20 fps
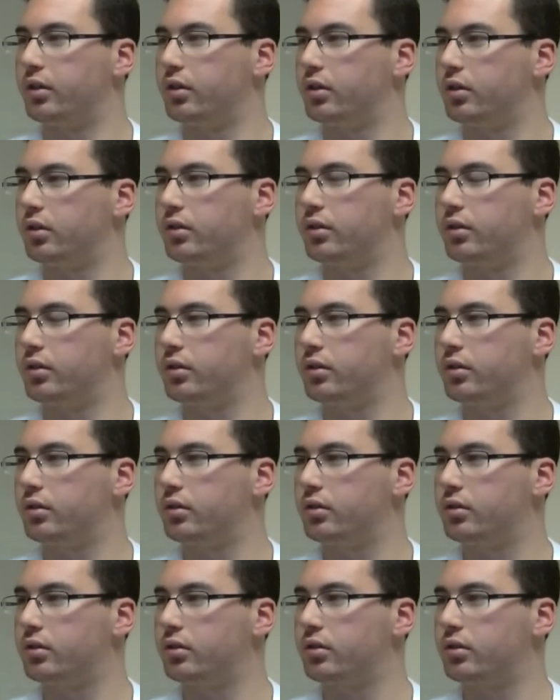
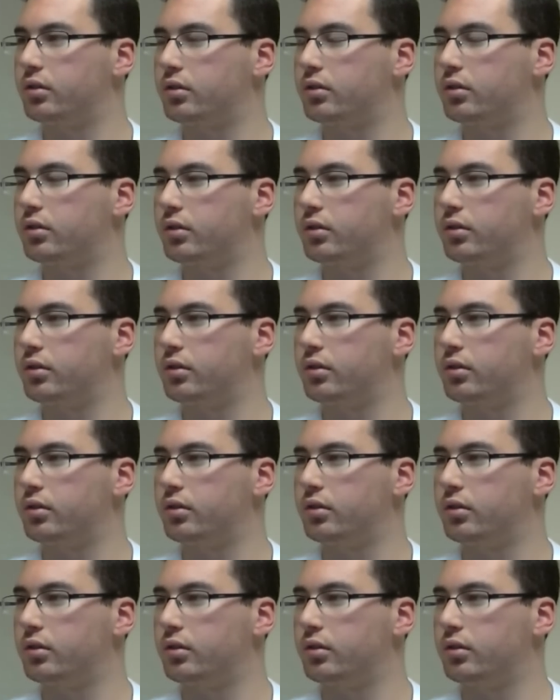
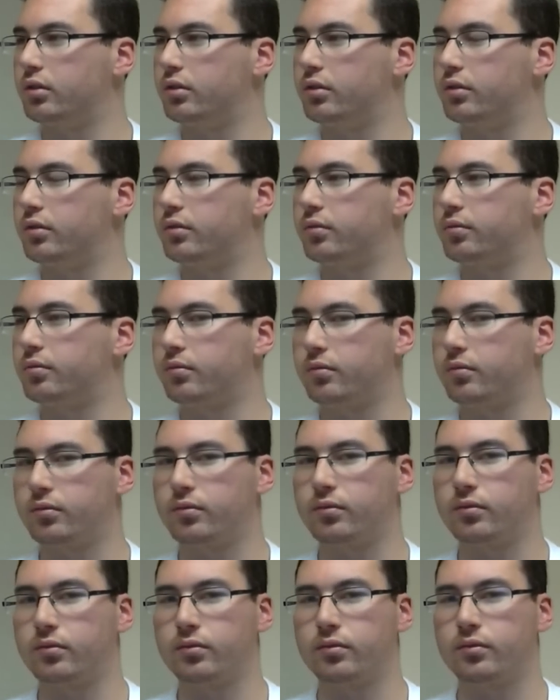
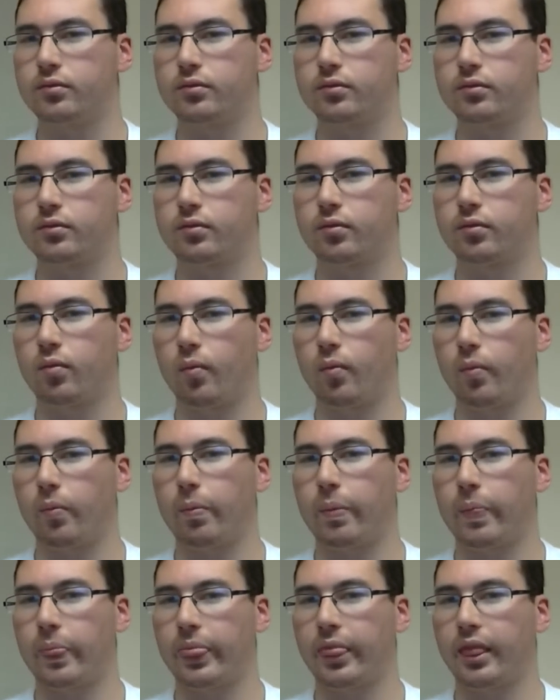
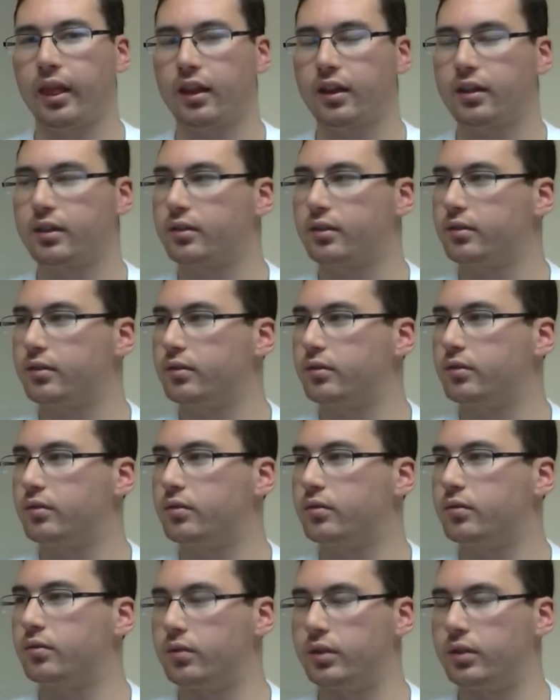No words are spoken by the person on screen.